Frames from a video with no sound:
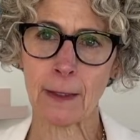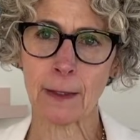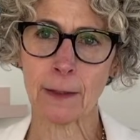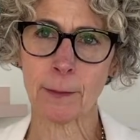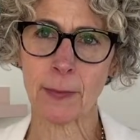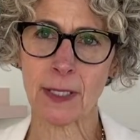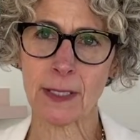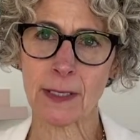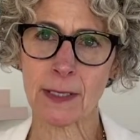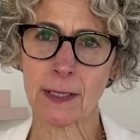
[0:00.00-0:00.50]

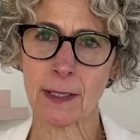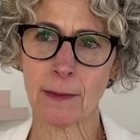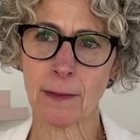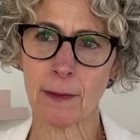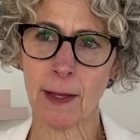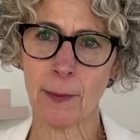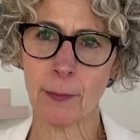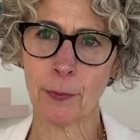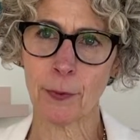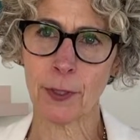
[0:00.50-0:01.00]
My
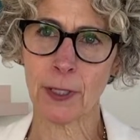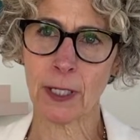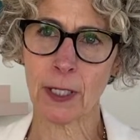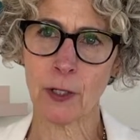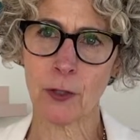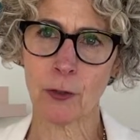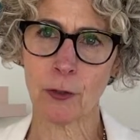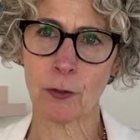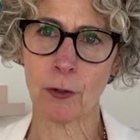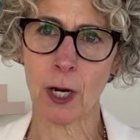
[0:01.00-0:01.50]
celebrity
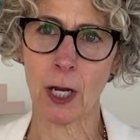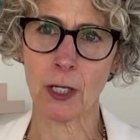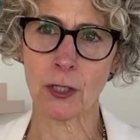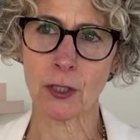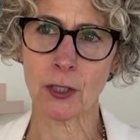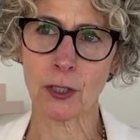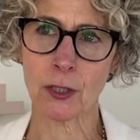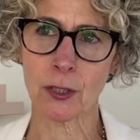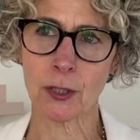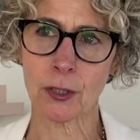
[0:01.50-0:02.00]

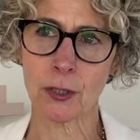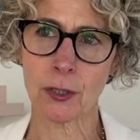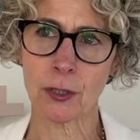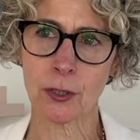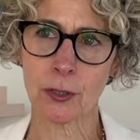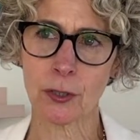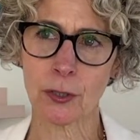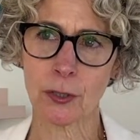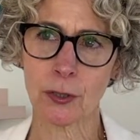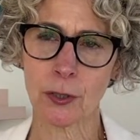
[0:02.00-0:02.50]
crush,
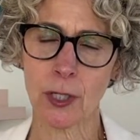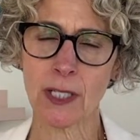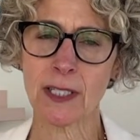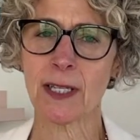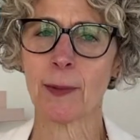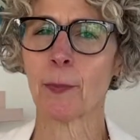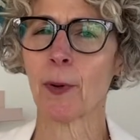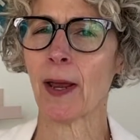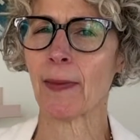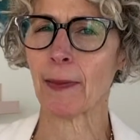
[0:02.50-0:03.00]
I'd say
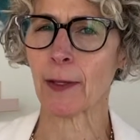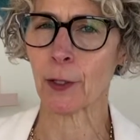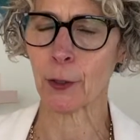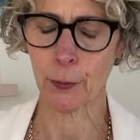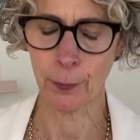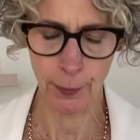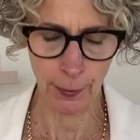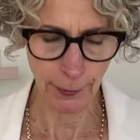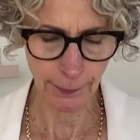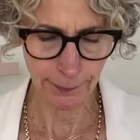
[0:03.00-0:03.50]
Bradley
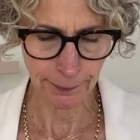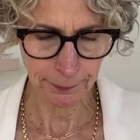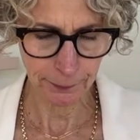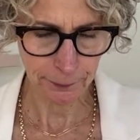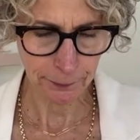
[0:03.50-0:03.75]
Cooper.